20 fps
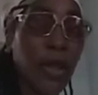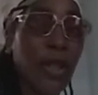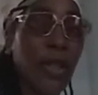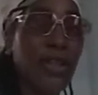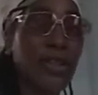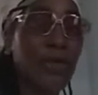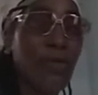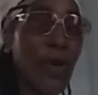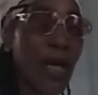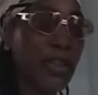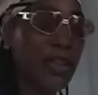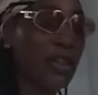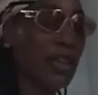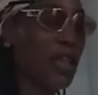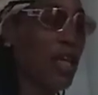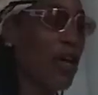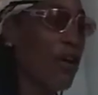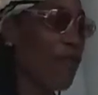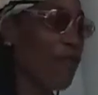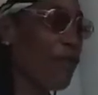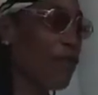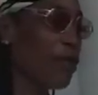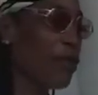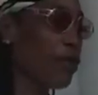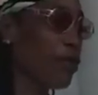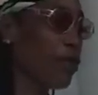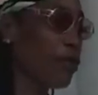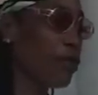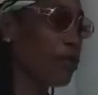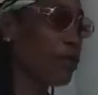is watching out for
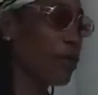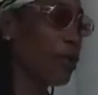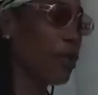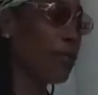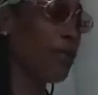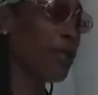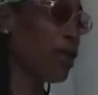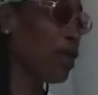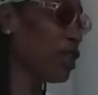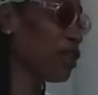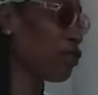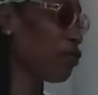you. Because